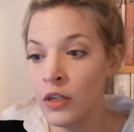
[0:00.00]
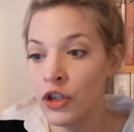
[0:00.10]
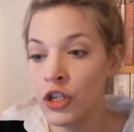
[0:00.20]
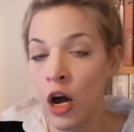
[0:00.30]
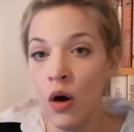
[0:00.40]

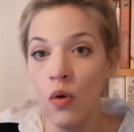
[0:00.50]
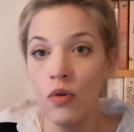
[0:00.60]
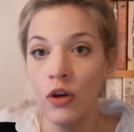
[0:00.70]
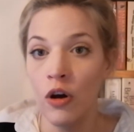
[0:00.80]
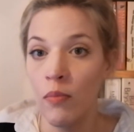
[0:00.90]
so,
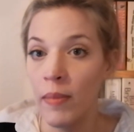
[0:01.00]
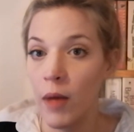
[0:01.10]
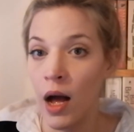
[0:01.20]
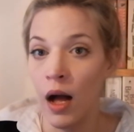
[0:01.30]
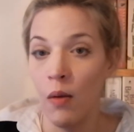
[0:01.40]
you know,
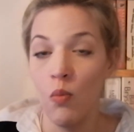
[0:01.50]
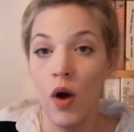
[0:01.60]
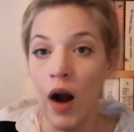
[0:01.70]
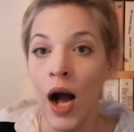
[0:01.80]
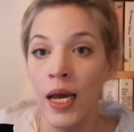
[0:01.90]
um,
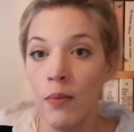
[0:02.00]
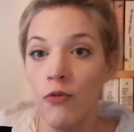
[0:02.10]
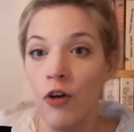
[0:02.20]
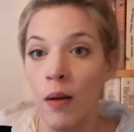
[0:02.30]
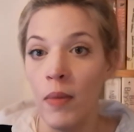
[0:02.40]
where I am
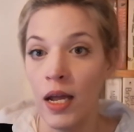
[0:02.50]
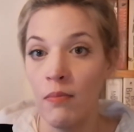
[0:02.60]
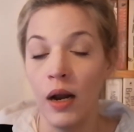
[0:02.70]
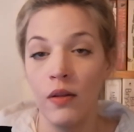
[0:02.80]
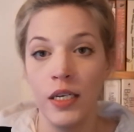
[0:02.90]
from in
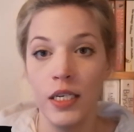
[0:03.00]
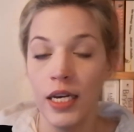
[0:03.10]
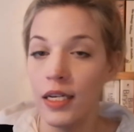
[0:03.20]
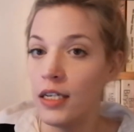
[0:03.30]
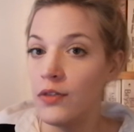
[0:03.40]
Maryland,
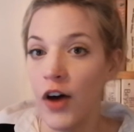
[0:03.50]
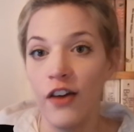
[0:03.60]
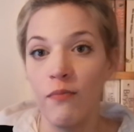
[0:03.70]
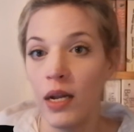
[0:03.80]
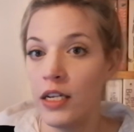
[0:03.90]
it is
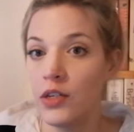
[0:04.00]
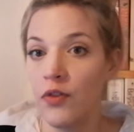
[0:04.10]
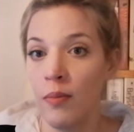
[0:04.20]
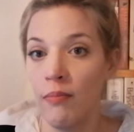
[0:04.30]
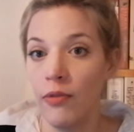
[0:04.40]
five minutes
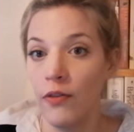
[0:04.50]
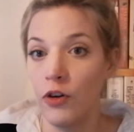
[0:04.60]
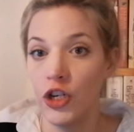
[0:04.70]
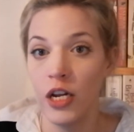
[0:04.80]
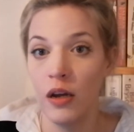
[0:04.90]
from the
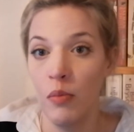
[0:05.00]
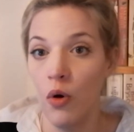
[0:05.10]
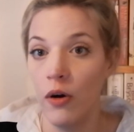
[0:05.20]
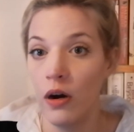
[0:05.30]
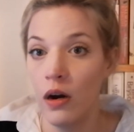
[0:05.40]
Virginia
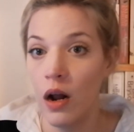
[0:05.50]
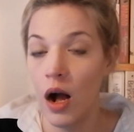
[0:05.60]
border.